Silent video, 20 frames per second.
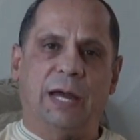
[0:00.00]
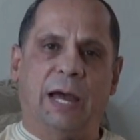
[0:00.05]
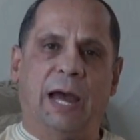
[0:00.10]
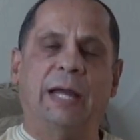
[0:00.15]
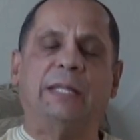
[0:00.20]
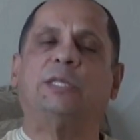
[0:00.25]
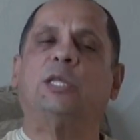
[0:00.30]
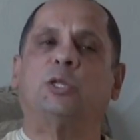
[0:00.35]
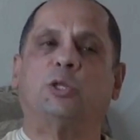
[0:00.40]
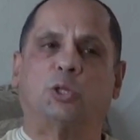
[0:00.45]

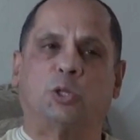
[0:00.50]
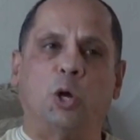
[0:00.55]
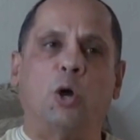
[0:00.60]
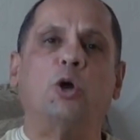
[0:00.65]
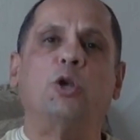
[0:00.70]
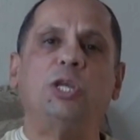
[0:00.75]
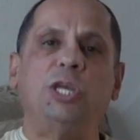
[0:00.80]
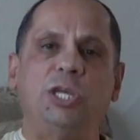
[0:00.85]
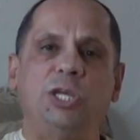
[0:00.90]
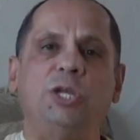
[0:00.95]
at the
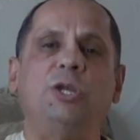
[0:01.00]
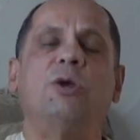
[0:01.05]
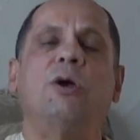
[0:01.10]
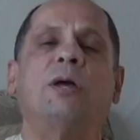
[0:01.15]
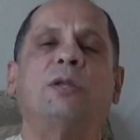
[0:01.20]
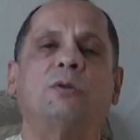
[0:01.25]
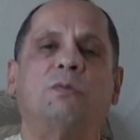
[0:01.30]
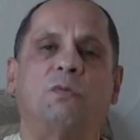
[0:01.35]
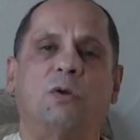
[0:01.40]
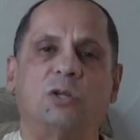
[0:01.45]
30-year
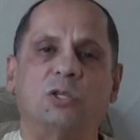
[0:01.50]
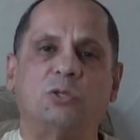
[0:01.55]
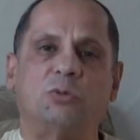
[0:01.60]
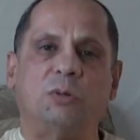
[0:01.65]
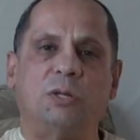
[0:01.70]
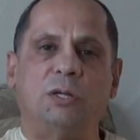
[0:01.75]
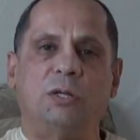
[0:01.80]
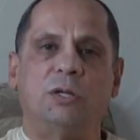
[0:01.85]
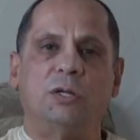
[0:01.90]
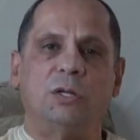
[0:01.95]

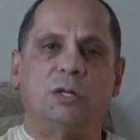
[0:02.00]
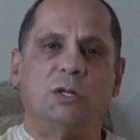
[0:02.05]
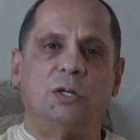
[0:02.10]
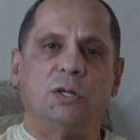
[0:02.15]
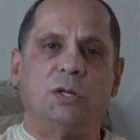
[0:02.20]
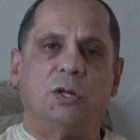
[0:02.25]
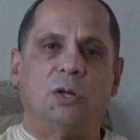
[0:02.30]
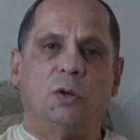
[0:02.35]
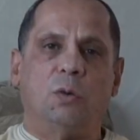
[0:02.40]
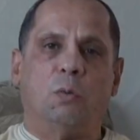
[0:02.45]
anniversary
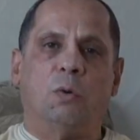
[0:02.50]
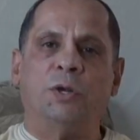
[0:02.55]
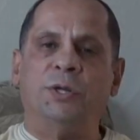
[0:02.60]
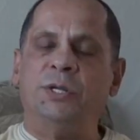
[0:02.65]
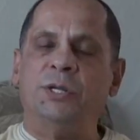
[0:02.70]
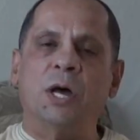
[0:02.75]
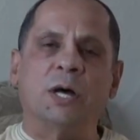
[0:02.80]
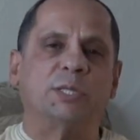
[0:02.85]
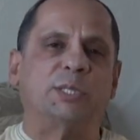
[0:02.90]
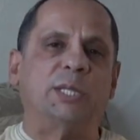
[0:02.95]
where
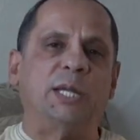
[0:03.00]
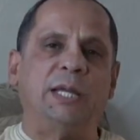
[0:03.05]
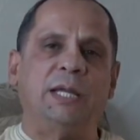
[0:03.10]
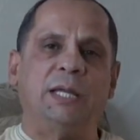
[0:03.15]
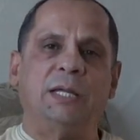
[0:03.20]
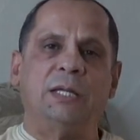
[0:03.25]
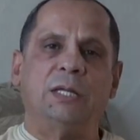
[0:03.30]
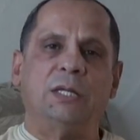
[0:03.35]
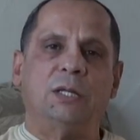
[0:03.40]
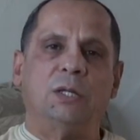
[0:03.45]

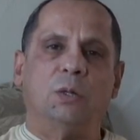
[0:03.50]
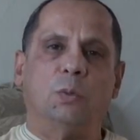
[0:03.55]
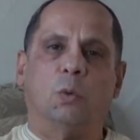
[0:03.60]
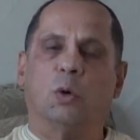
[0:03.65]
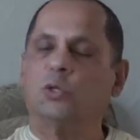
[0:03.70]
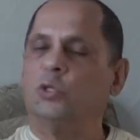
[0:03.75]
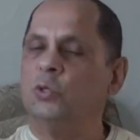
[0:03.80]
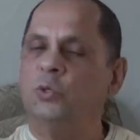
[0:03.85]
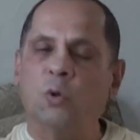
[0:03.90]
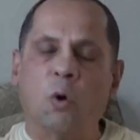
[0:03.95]
nothing
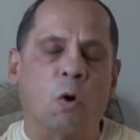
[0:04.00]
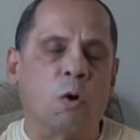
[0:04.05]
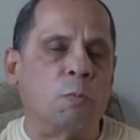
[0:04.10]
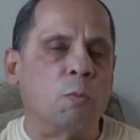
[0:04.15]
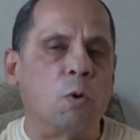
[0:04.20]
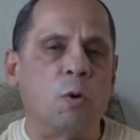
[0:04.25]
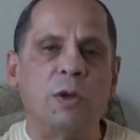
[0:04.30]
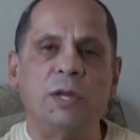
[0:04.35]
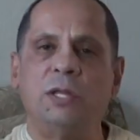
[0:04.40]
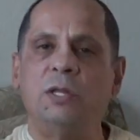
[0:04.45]
was
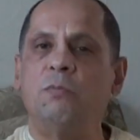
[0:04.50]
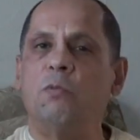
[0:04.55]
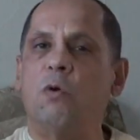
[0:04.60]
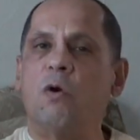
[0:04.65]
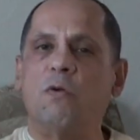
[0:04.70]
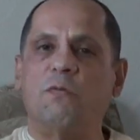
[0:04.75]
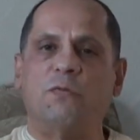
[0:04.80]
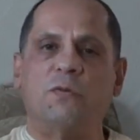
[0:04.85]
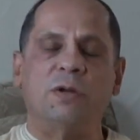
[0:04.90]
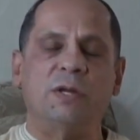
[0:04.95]
normal
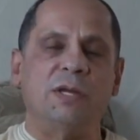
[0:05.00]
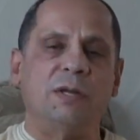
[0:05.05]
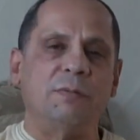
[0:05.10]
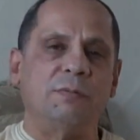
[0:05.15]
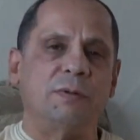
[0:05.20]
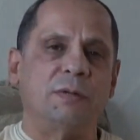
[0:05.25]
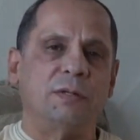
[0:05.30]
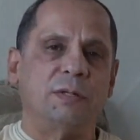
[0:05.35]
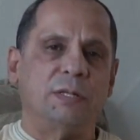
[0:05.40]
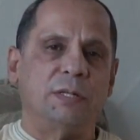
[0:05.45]
anymore for
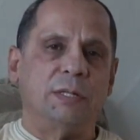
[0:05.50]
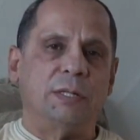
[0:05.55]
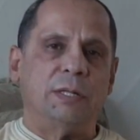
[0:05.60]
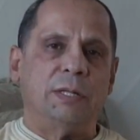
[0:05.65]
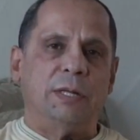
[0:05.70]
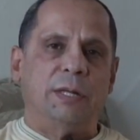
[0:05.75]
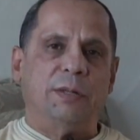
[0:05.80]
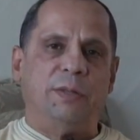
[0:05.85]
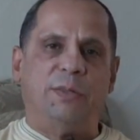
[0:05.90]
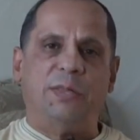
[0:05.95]
him,
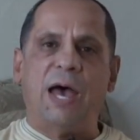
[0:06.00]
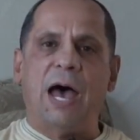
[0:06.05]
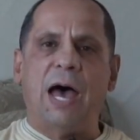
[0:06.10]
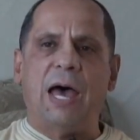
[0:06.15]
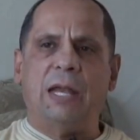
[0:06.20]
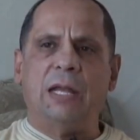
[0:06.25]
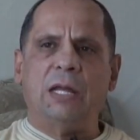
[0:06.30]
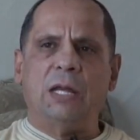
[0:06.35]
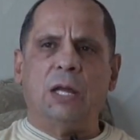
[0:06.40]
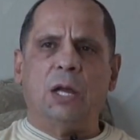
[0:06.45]

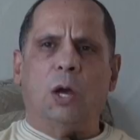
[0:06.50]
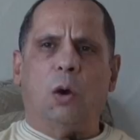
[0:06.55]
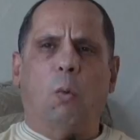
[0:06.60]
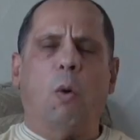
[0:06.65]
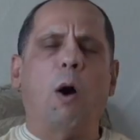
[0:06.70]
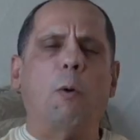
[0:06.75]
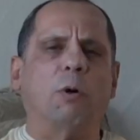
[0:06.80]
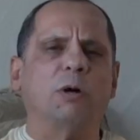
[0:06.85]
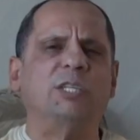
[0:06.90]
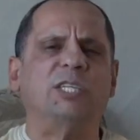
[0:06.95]
that
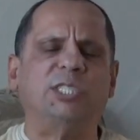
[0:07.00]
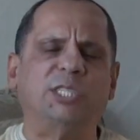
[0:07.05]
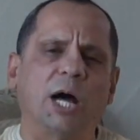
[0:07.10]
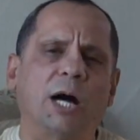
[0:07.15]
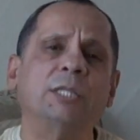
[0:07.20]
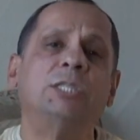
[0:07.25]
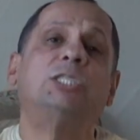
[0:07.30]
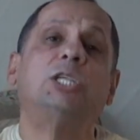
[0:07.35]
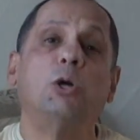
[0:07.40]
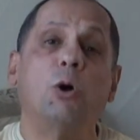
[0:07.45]
what was
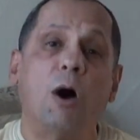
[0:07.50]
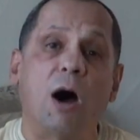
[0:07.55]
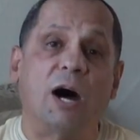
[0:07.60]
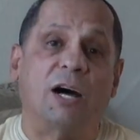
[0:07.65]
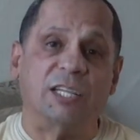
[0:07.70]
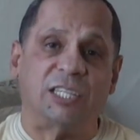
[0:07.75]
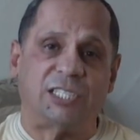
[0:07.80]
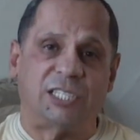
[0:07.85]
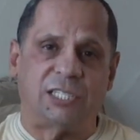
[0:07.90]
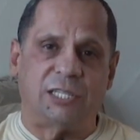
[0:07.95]
done to
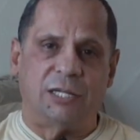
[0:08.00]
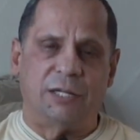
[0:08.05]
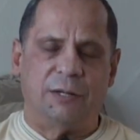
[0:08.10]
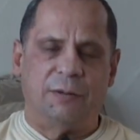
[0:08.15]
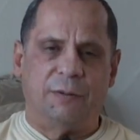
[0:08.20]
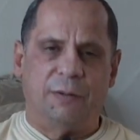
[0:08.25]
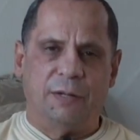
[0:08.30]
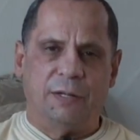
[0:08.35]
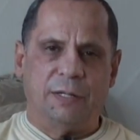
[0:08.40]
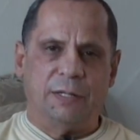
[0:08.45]
us
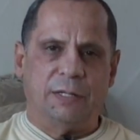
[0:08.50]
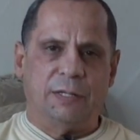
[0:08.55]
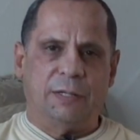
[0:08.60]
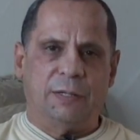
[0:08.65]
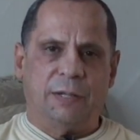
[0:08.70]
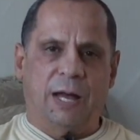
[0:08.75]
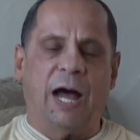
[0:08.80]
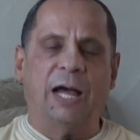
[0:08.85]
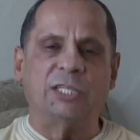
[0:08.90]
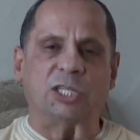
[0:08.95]

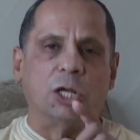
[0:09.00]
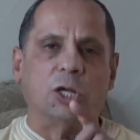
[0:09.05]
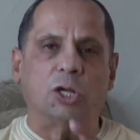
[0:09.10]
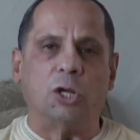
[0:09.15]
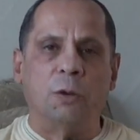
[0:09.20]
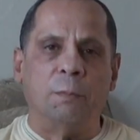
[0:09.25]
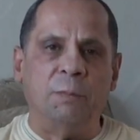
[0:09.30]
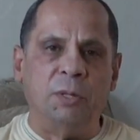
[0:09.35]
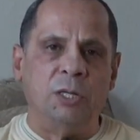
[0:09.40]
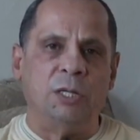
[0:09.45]
as a
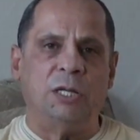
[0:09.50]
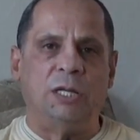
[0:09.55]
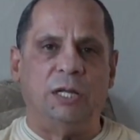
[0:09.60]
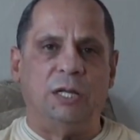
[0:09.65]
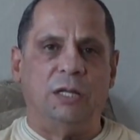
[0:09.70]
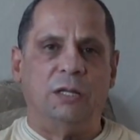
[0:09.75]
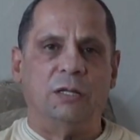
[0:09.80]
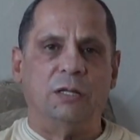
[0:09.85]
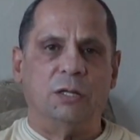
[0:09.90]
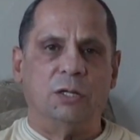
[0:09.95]

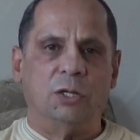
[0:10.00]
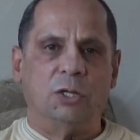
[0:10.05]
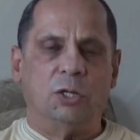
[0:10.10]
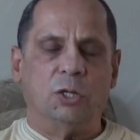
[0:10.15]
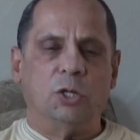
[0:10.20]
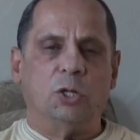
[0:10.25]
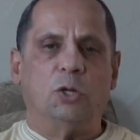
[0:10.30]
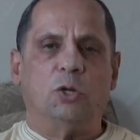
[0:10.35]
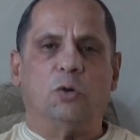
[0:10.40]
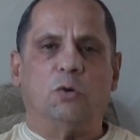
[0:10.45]
community
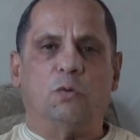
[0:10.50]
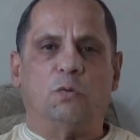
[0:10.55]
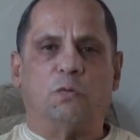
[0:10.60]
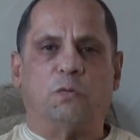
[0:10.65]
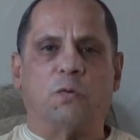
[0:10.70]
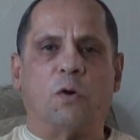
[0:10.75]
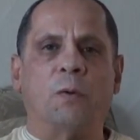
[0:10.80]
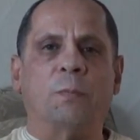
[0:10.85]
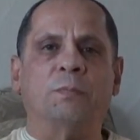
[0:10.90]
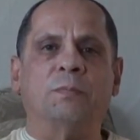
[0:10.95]

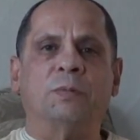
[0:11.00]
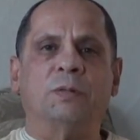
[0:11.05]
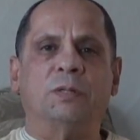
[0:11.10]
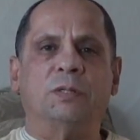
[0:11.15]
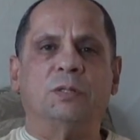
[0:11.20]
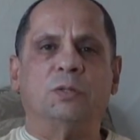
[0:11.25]
from